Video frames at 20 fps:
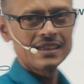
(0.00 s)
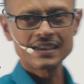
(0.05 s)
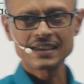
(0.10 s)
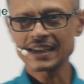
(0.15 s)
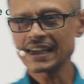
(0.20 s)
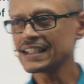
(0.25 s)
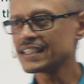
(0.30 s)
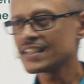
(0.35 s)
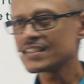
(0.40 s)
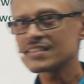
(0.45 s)

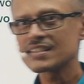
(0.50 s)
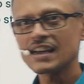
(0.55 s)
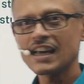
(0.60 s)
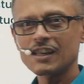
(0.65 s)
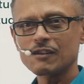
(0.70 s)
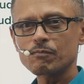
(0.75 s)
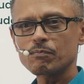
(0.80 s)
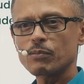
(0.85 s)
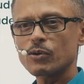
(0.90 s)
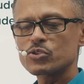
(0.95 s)
Try this
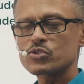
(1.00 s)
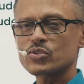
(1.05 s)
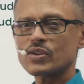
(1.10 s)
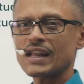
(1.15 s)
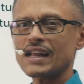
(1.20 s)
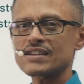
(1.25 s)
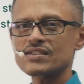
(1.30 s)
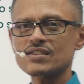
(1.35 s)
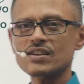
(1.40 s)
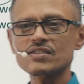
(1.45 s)
and post your
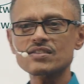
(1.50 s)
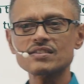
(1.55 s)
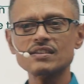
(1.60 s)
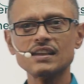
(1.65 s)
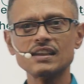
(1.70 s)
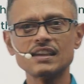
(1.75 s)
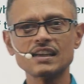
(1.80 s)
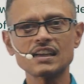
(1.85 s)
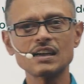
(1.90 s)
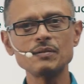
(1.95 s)
answers
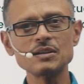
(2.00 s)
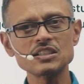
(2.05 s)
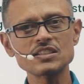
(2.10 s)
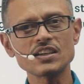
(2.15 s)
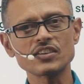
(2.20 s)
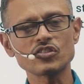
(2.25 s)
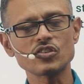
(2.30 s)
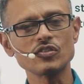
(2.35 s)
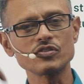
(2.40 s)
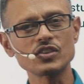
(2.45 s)
in the comment
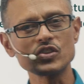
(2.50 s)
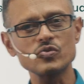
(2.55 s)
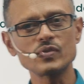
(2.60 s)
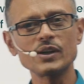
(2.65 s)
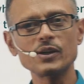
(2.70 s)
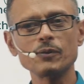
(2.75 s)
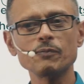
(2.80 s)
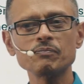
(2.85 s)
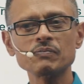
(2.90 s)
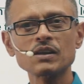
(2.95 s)
section of this
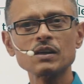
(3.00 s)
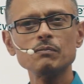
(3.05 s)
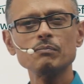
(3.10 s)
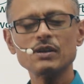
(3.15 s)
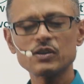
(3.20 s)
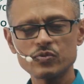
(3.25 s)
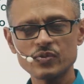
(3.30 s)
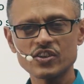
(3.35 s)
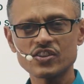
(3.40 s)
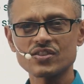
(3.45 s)
video.
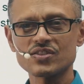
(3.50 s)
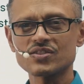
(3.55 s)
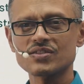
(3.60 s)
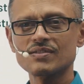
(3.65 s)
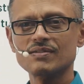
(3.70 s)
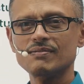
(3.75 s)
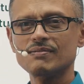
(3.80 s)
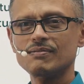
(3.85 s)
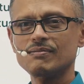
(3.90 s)
Best wishes.